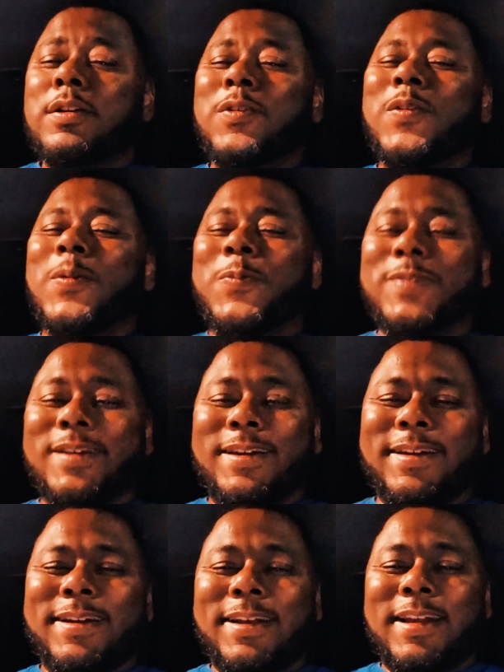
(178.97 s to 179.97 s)
You know what I'm
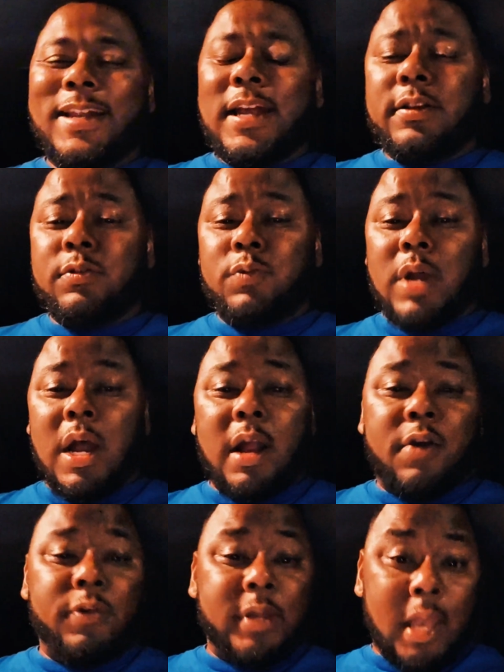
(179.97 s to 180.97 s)
saying? And that's who
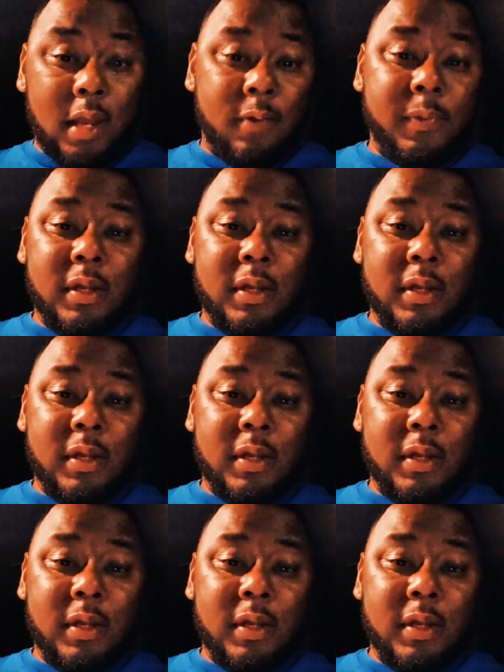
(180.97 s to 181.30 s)
God created